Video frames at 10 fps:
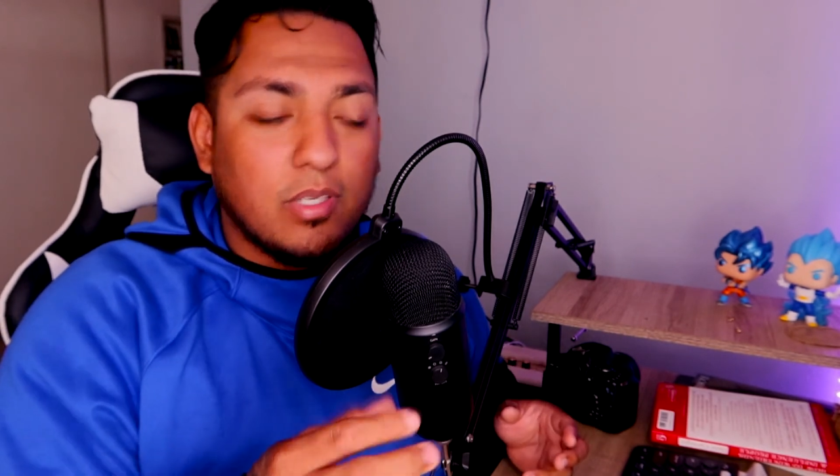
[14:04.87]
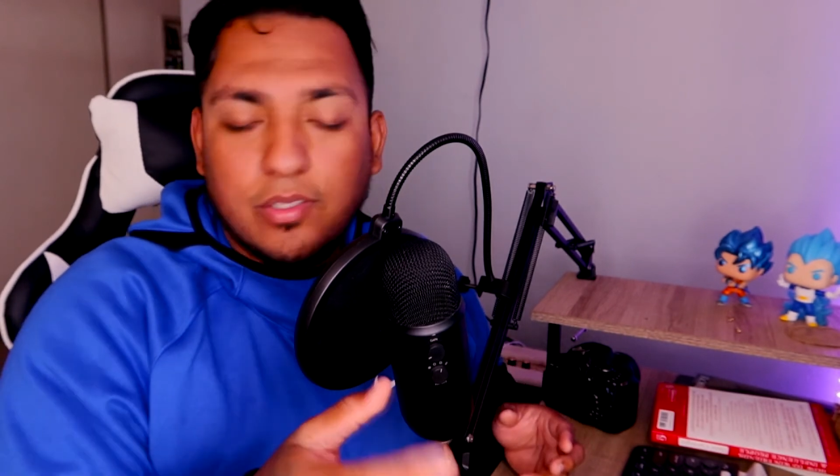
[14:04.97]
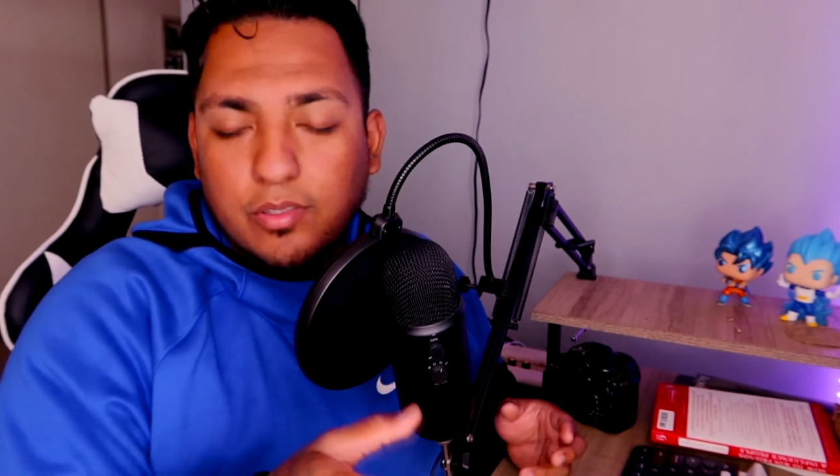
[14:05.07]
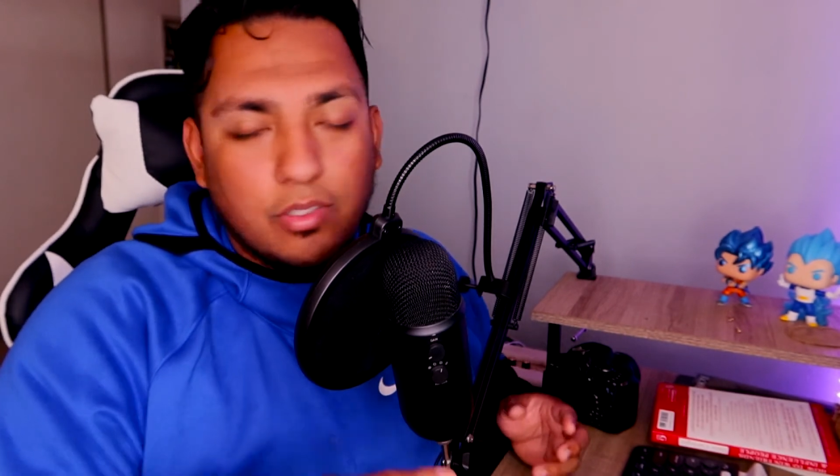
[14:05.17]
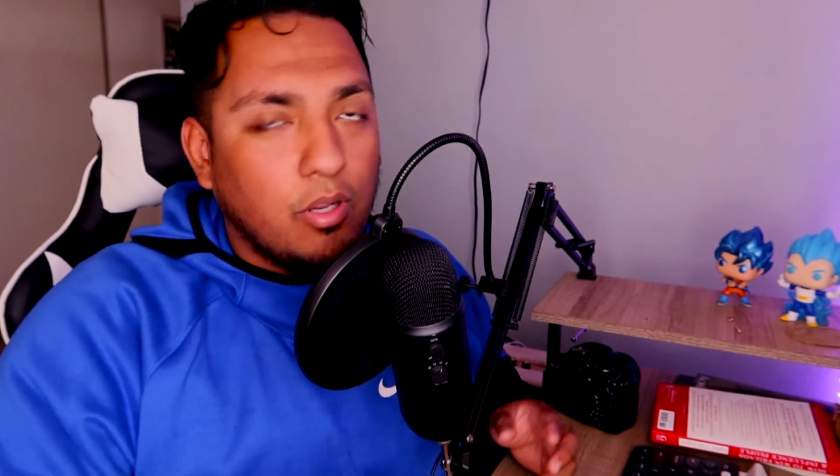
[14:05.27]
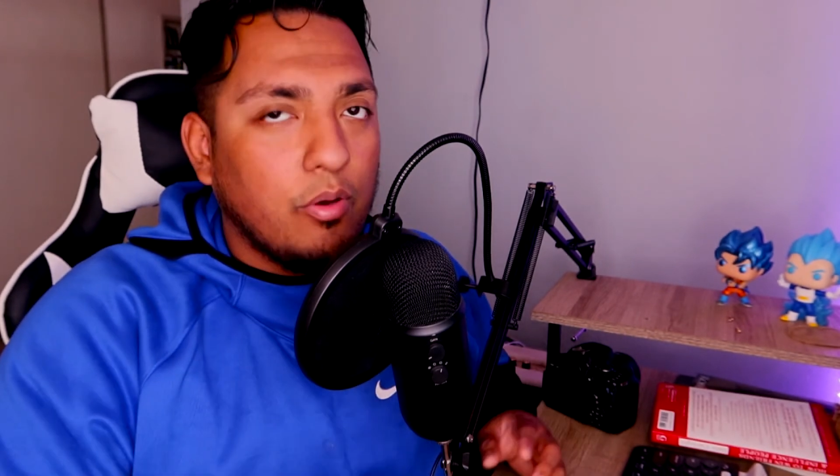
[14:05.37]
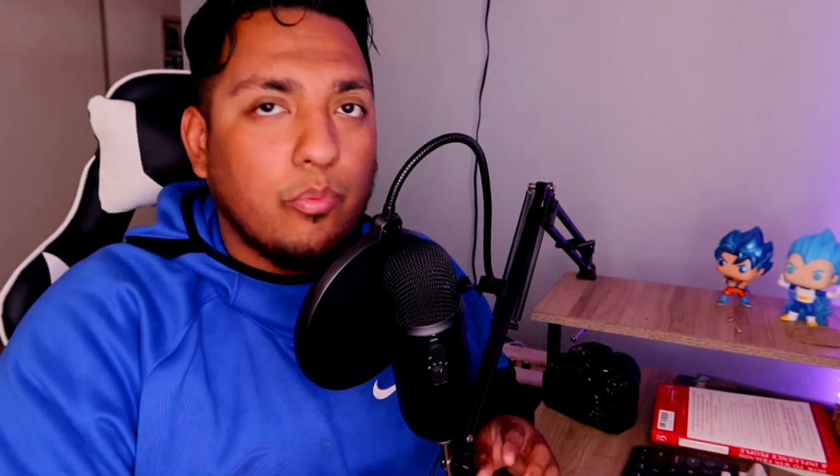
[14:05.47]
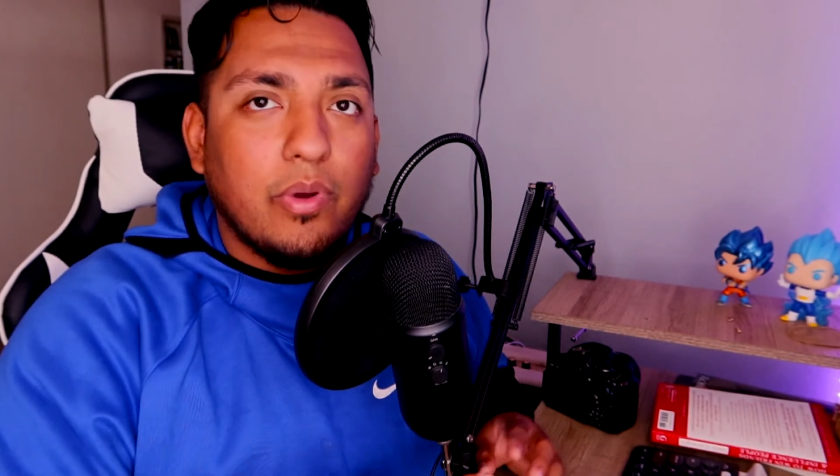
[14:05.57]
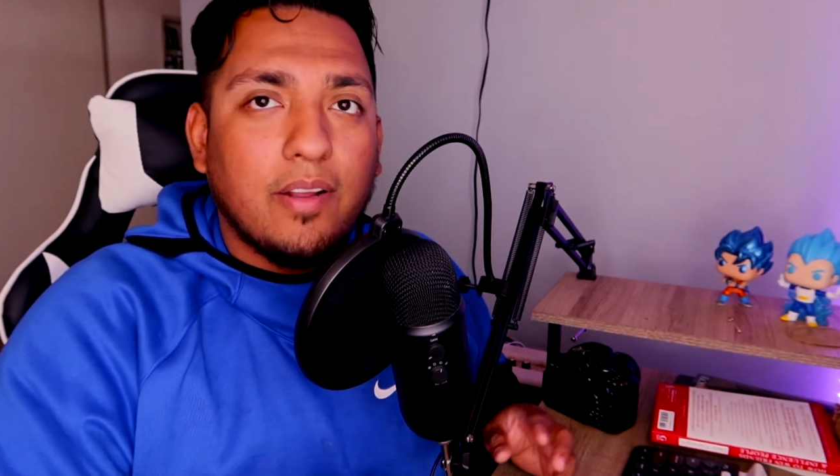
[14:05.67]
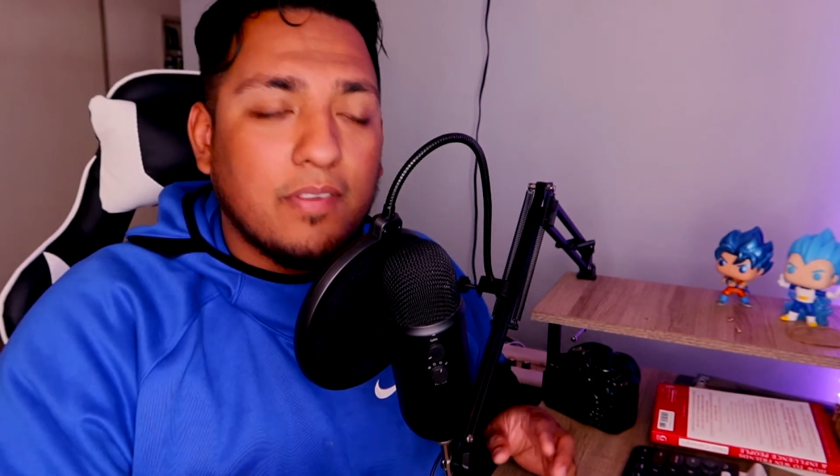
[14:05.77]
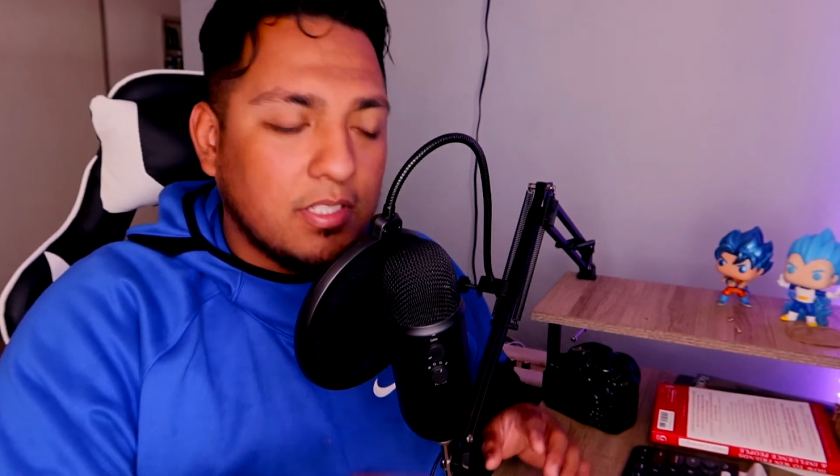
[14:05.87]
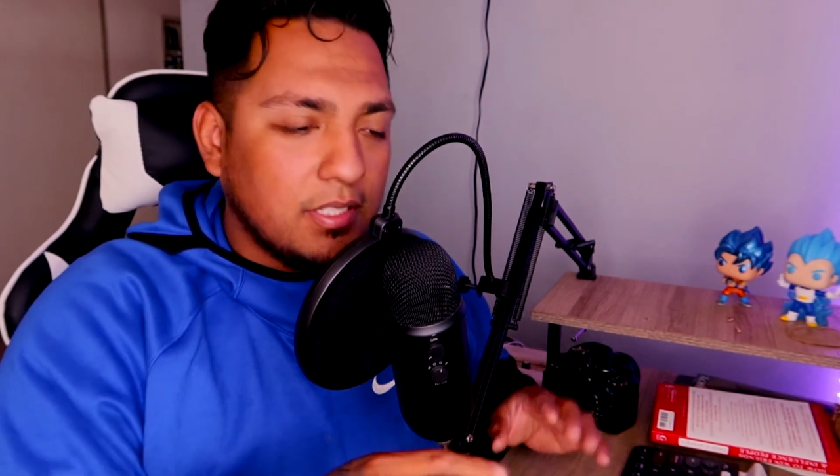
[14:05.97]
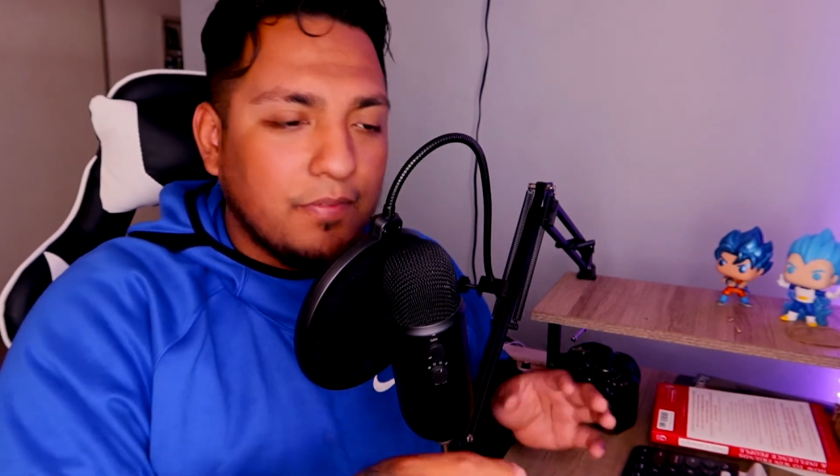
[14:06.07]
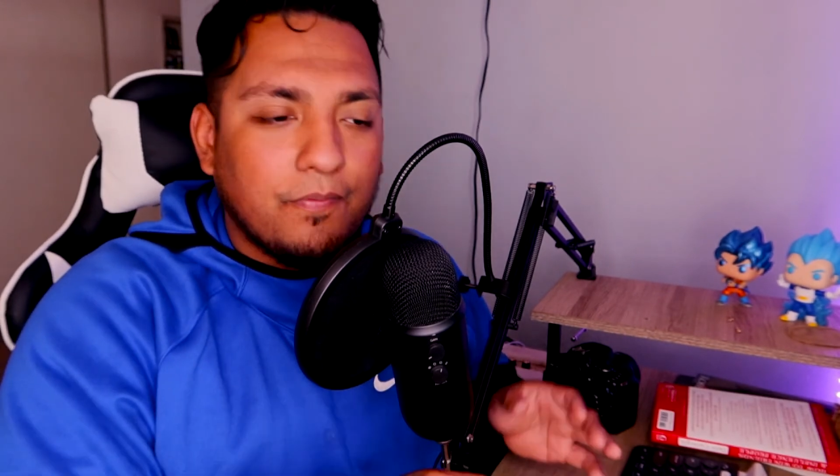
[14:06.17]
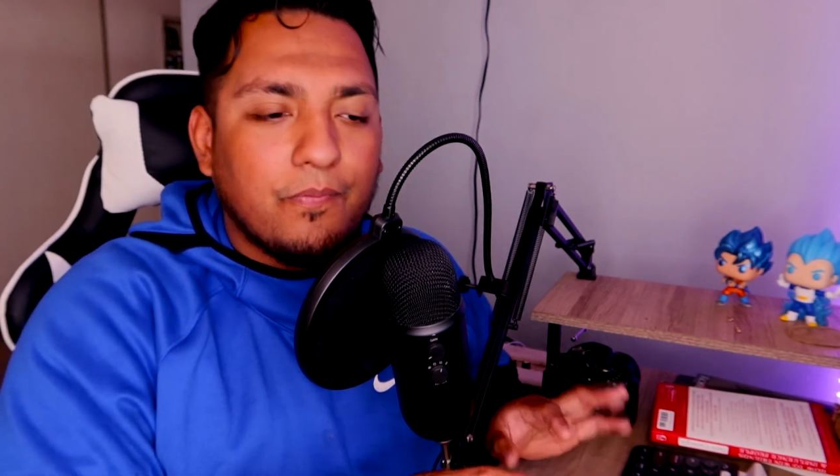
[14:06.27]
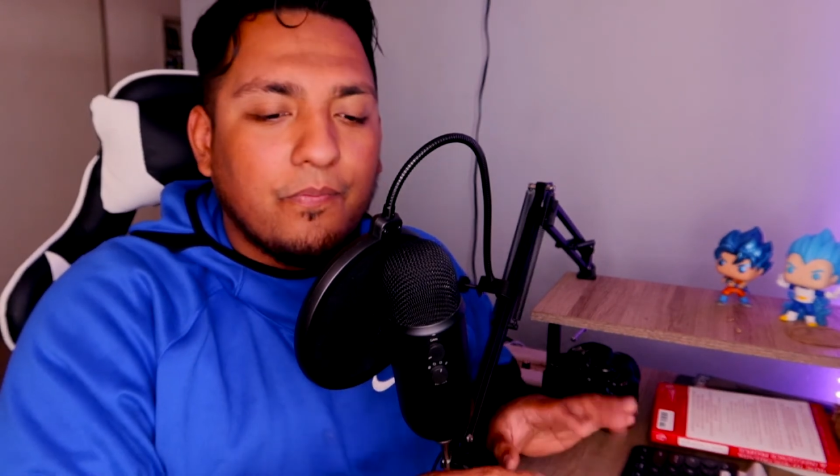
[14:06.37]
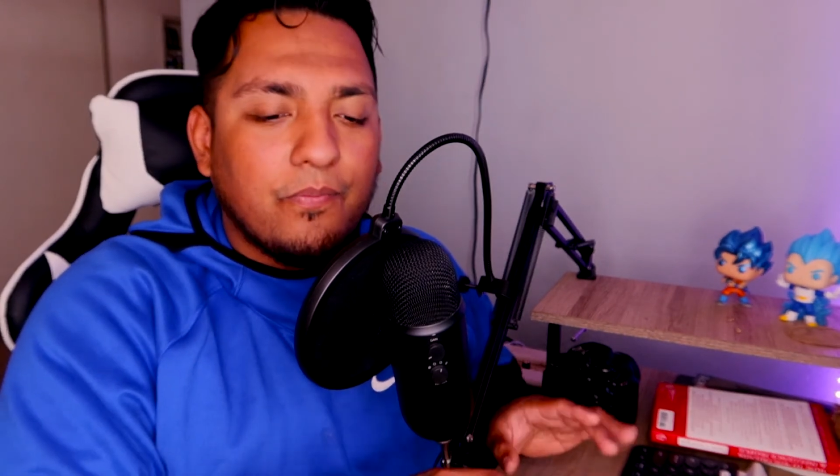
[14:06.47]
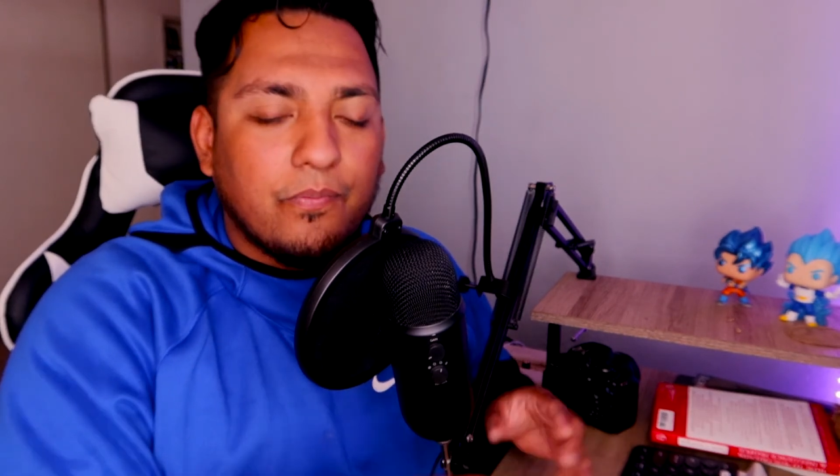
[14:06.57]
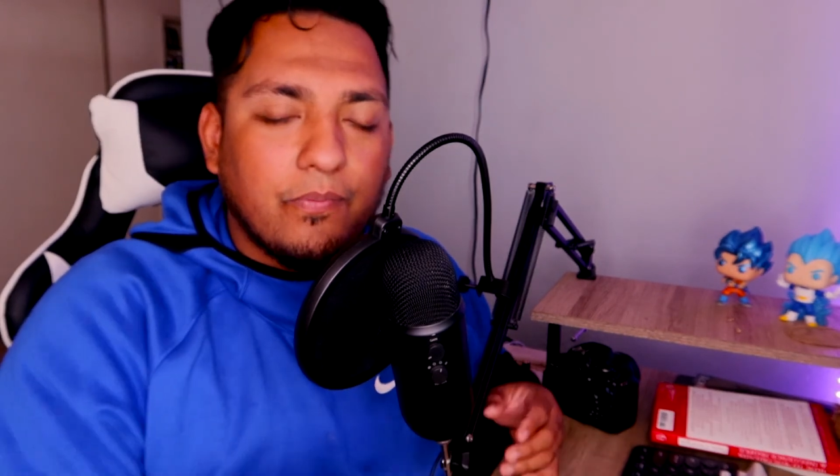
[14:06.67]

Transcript: them, whatever.